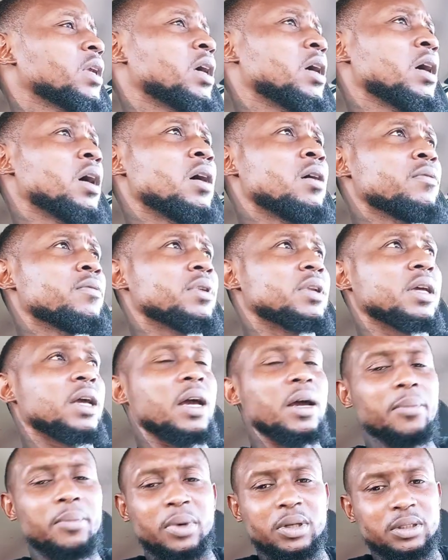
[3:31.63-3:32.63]
I don't really
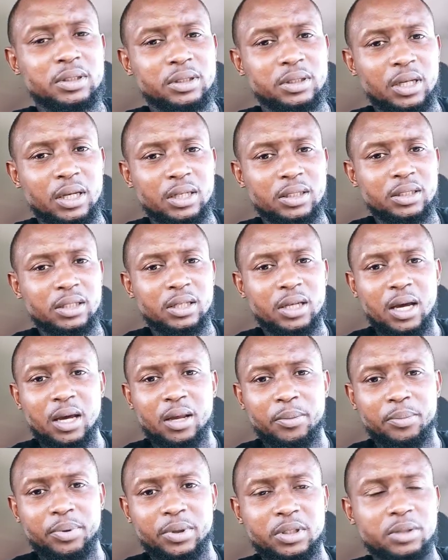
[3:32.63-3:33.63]
have much to say because it
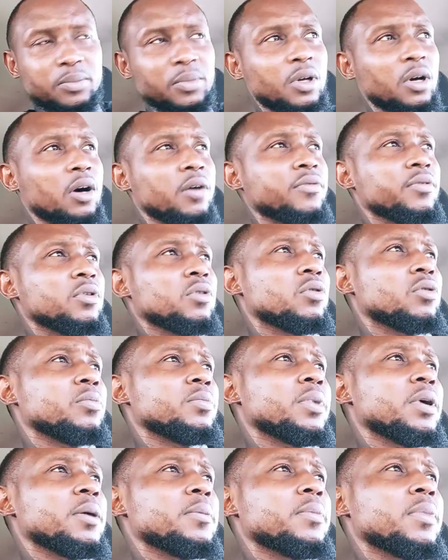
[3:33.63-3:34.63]
kind of pissed me off a little
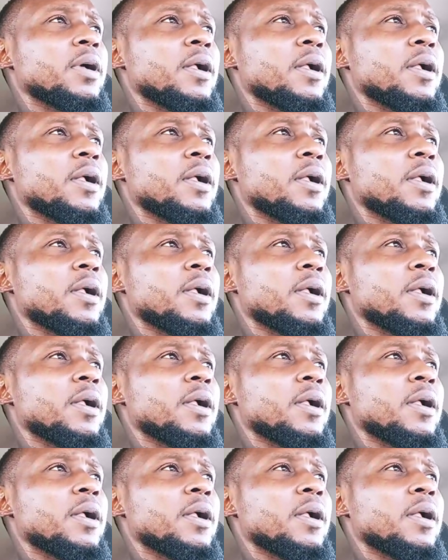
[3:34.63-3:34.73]
bit.